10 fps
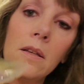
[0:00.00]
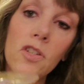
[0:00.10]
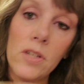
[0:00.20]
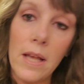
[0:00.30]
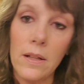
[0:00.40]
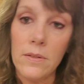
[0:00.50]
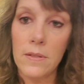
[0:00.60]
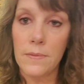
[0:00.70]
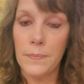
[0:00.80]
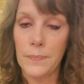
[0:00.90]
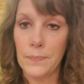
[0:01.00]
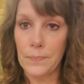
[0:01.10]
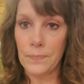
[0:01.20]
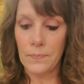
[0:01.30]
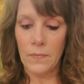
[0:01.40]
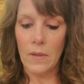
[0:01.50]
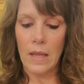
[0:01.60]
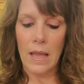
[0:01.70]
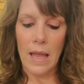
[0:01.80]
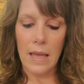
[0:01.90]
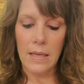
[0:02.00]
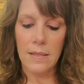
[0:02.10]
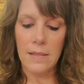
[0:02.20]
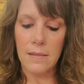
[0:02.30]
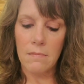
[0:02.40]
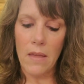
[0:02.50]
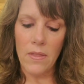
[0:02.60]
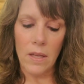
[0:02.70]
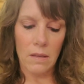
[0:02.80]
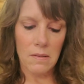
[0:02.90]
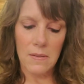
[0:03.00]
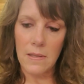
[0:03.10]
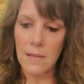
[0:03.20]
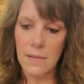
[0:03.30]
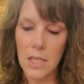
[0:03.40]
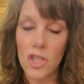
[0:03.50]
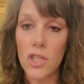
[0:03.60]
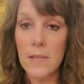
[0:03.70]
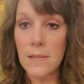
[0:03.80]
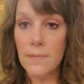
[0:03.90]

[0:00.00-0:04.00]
shells. And it's, I think, six inches.